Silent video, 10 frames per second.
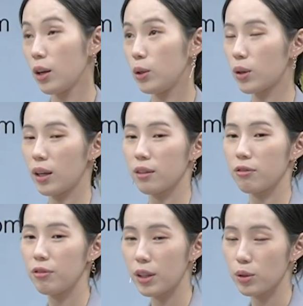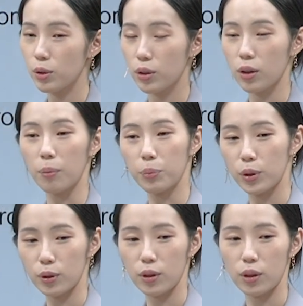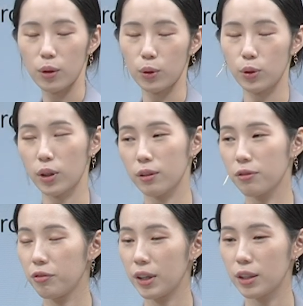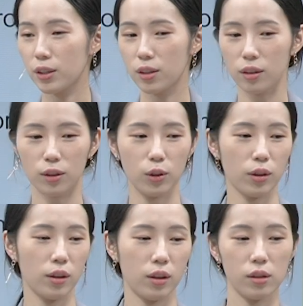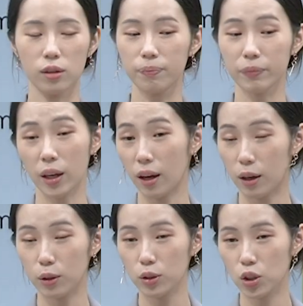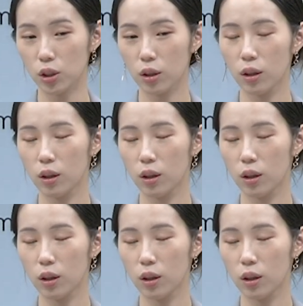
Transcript: You can fix your computer or you can fix your couch,